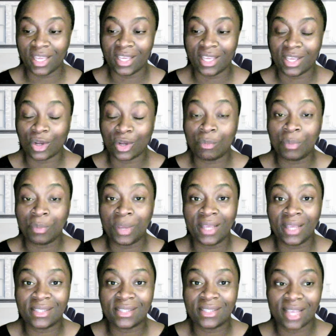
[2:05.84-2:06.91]
compared
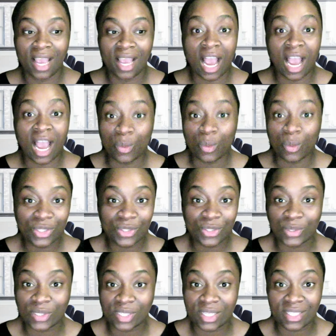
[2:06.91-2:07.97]
our
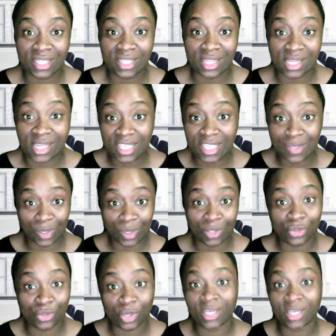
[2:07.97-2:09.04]
resources, the things we
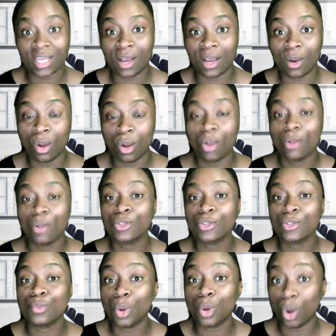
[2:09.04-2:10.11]
enjoy now, to
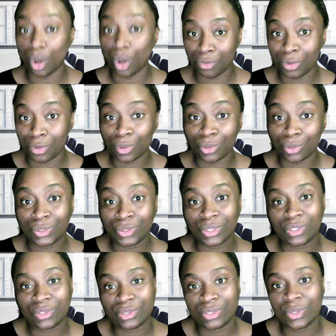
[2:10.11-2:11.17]
what other countries
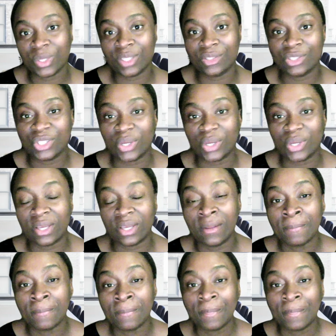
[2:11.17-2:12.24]
do not enjoy.
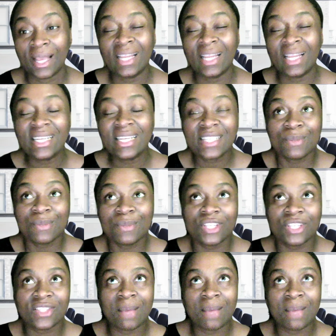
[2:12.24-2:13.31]
In as much as
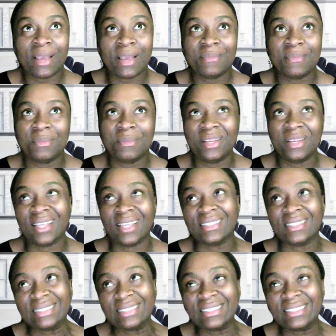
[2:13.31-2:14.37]
that might be like,
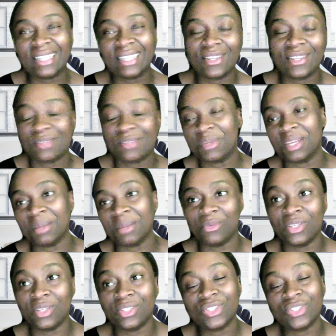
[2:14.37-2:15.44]
that doesn't mean I'm
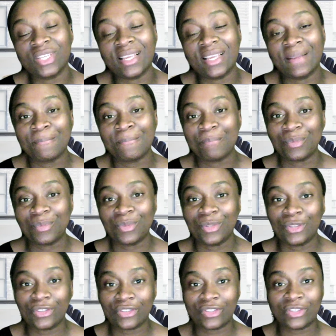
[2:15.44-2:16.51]
rich.
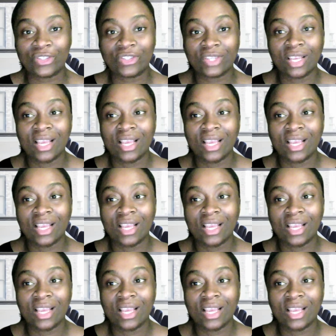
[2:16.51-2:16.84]
Just